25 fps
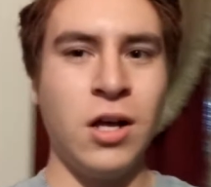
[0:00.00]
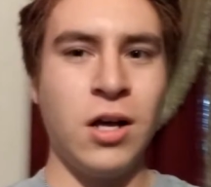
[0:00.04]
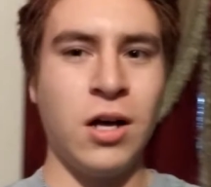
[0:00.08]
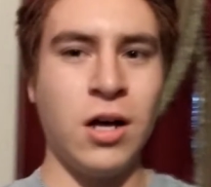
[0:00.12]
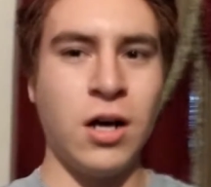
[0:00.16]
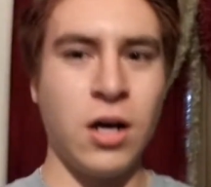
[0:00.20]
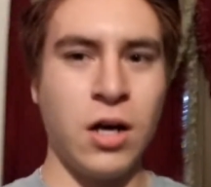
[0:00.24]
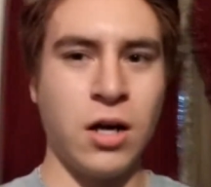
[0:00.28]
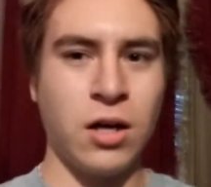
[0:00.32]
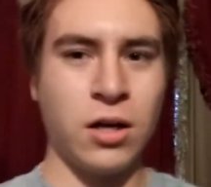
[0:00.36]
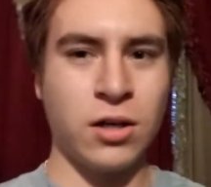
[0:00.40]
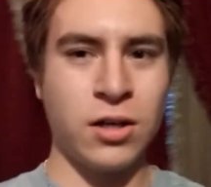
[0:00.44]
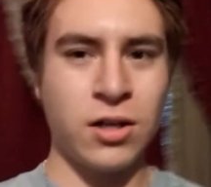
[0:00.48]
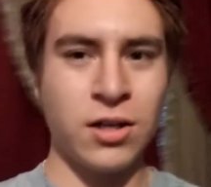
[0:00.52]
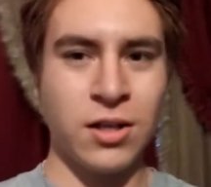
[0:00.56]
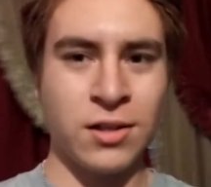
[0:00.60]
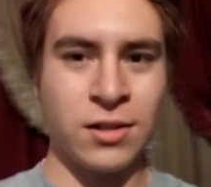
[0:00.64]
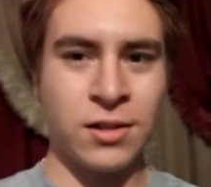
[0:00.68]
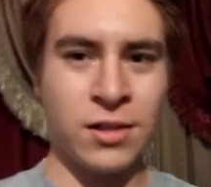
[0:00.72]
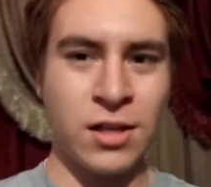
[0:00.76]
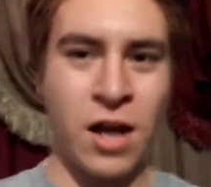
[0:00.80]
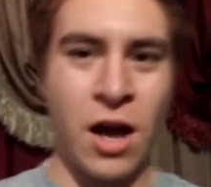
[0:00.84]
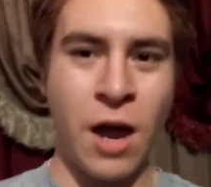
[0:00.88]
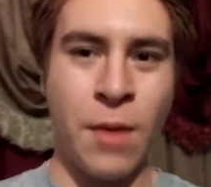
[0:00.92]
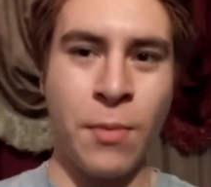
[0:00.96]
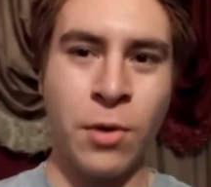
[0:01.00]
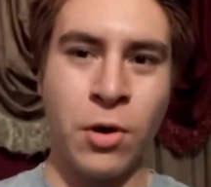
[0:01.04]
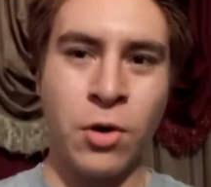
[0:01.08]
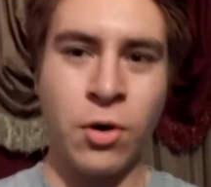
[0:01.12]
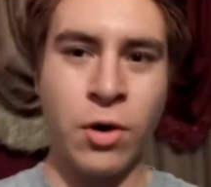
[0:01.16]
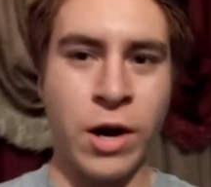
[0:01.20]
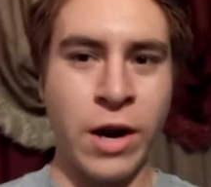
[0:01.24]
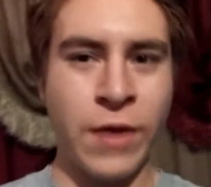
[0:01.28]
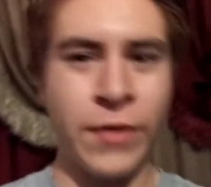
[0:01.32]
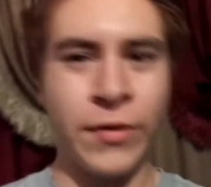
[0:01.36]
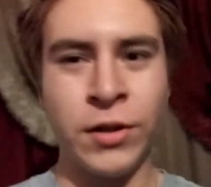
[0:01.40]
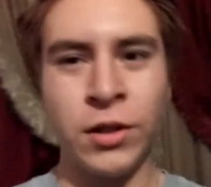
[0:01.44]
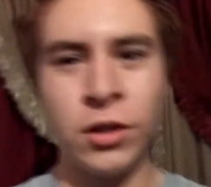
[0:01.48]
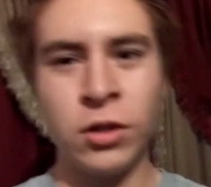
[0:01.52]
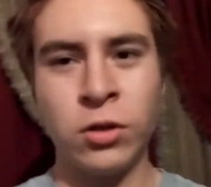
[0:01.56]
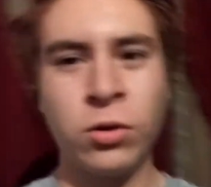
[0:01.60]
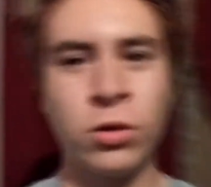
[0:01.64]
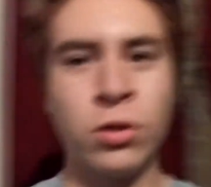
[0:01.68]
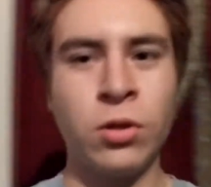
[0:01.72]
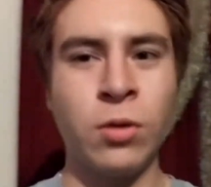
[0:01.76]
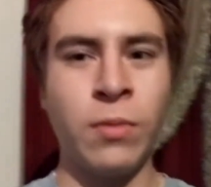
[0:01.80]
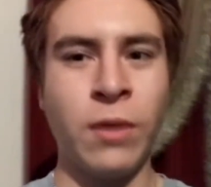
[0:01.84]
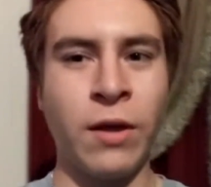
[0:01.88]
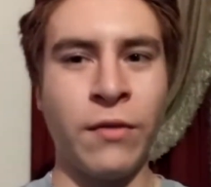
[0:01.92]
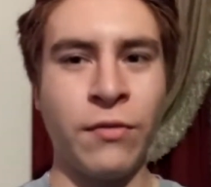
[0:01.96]
cause I record everything
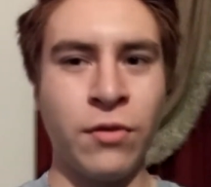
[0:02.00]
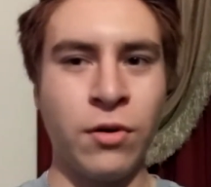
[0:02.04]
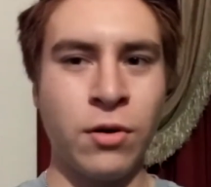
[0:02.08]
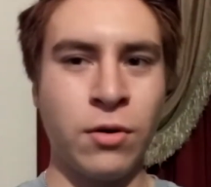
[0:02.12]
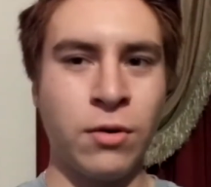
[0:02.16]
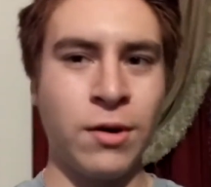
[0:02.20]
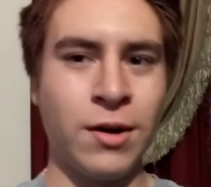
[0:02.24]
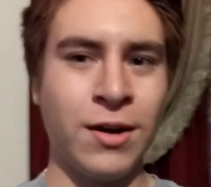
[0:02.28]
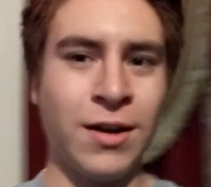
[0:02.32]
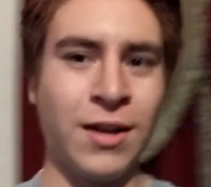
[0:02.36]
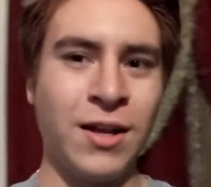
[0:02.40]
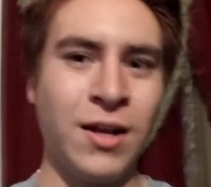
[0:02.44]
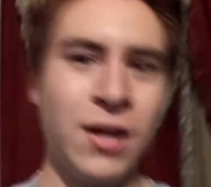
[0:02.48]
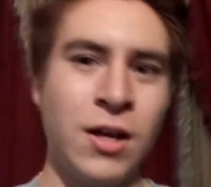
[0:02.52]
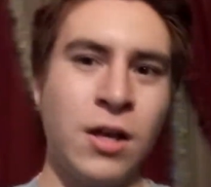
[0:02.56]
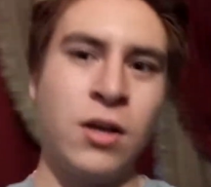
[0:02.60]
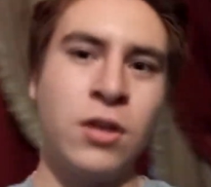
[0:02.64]
through my phone, right?